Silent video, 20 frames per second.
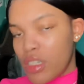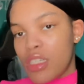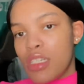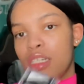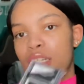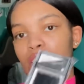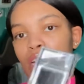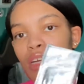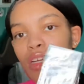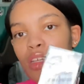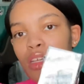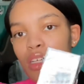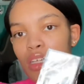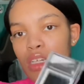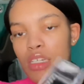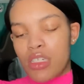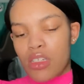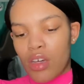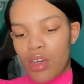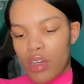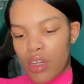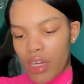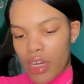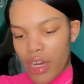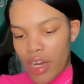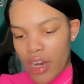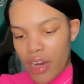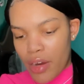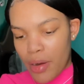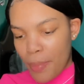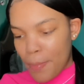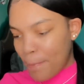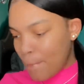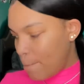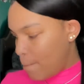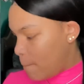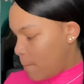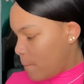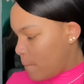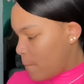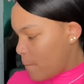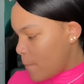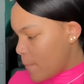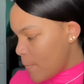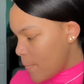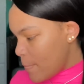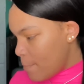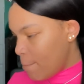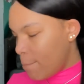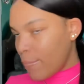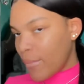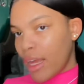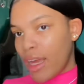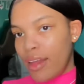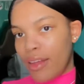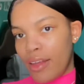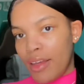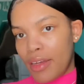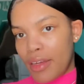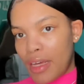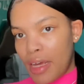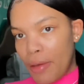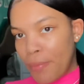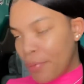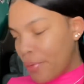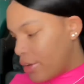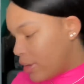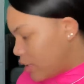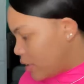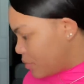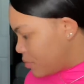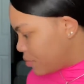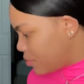stick these on there and then keep pulling.